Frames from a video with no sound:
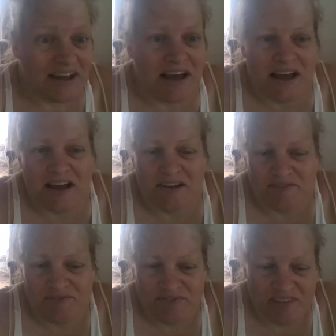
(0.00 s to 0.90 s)

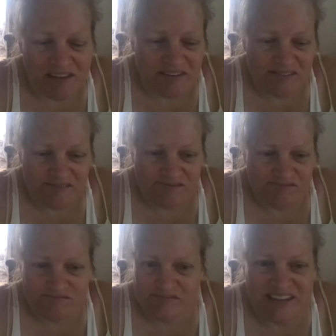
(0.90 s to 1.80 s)
um,
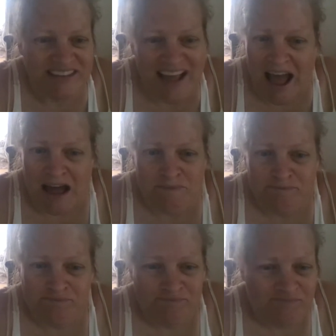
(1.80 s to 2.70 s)
stop
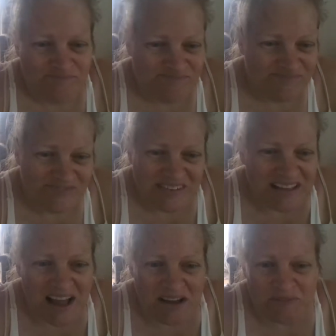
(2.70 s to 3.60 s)

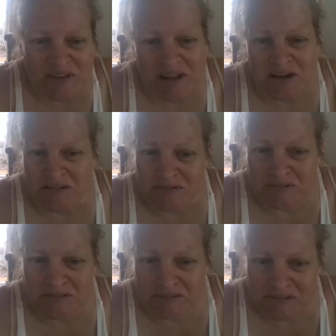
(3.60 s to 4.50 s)
not winning a uh,
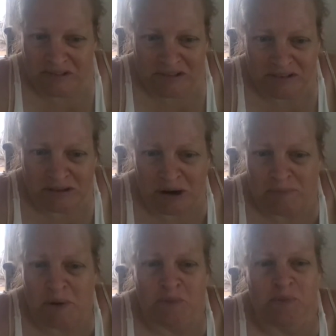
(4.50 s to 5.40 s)

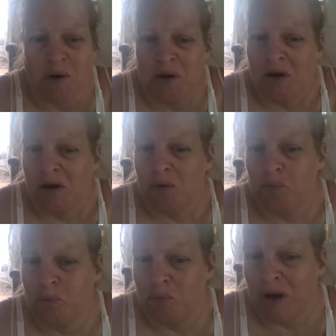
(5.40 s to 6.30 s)
global
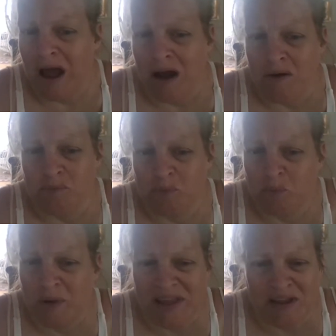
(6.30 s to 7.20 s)
um,
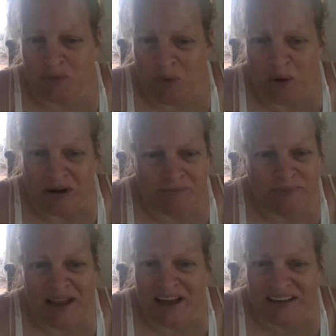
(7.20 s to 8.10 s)
winning role
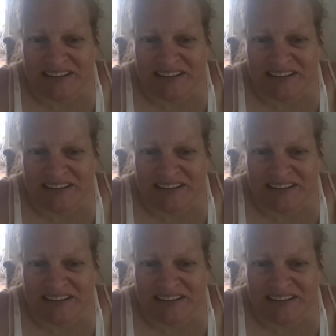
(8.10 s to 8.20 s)
because